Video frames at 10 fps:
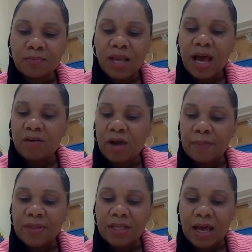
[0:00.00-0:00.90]
I
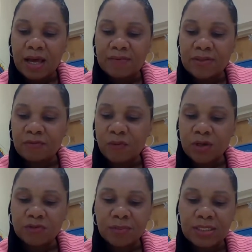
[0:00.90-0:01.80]
grabbed the knives and
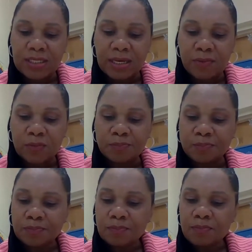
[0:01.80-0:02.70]
forks from the table
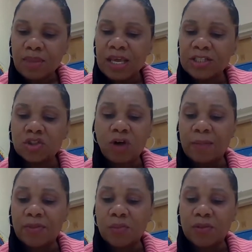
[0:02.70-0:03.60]
and
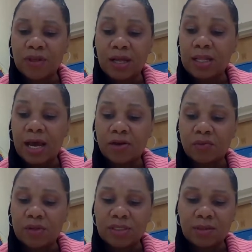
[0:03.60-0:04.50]
dropped them with a clatter
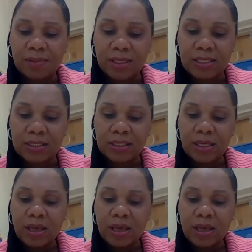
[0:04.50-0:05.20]
onto the plates.